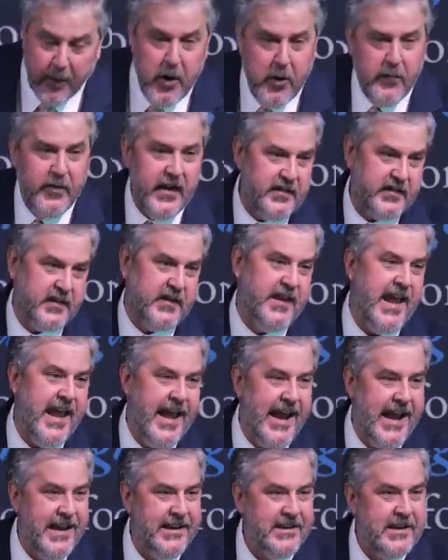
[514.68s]
through this
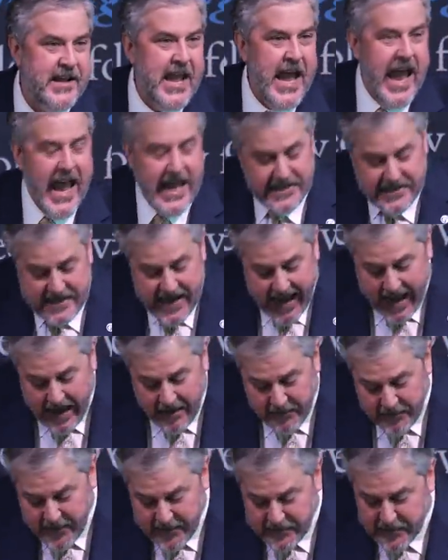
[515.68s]
gate and
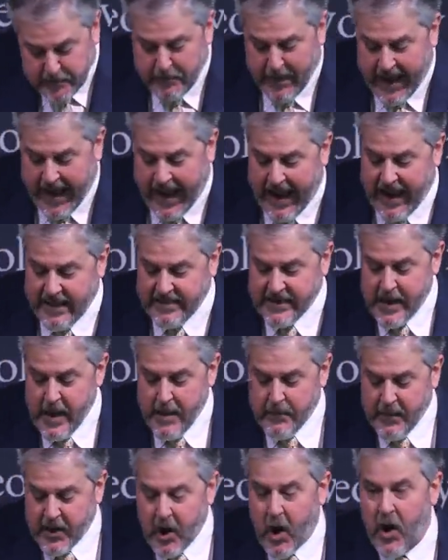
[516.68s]
down this
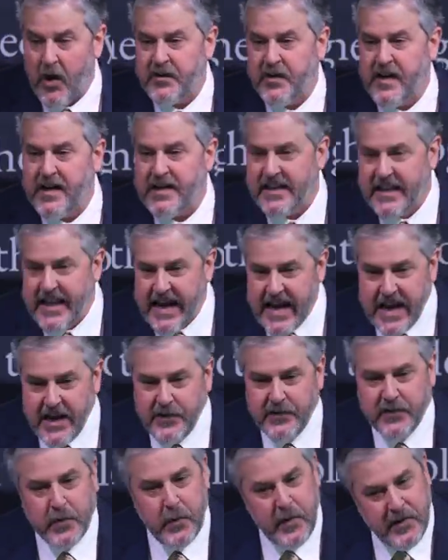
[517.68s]
path because it
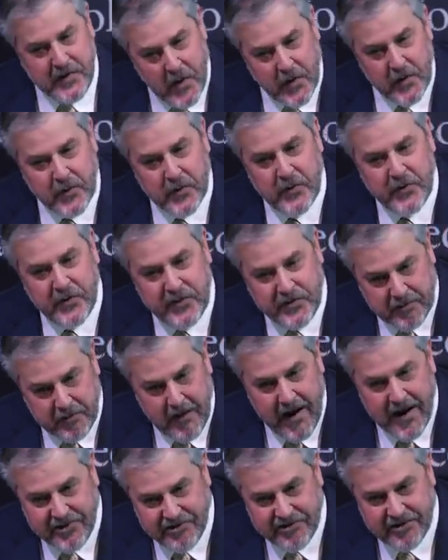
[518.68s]
leads to eternal
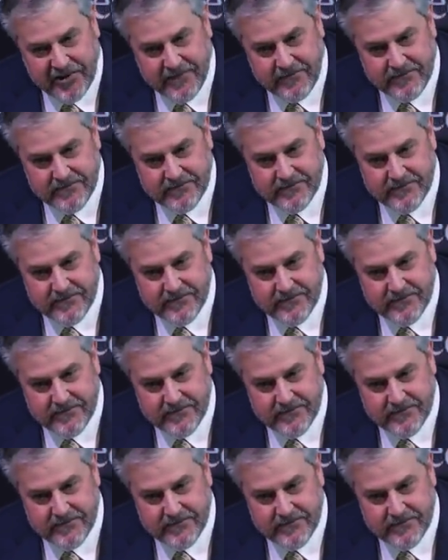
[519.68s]
destruction.